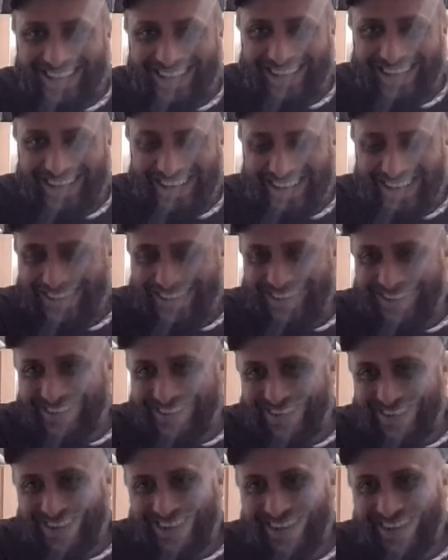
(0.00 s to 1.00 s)
Guys,
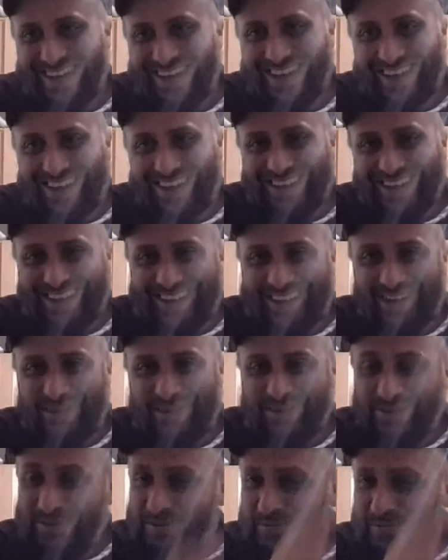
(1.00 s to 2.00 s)
yeah,
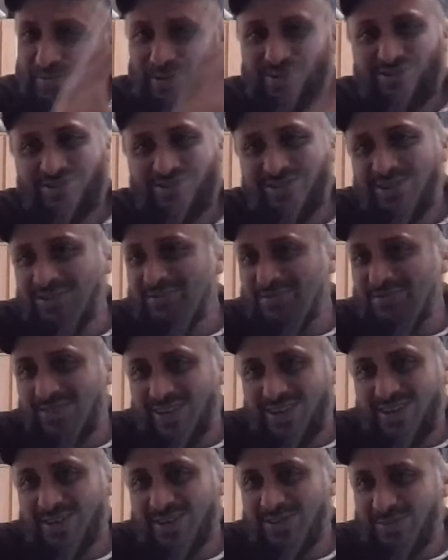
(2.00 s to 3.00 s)
you can watch those
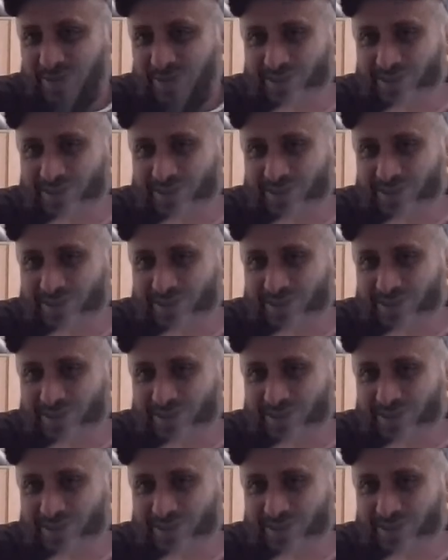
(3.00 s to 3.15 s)
videos,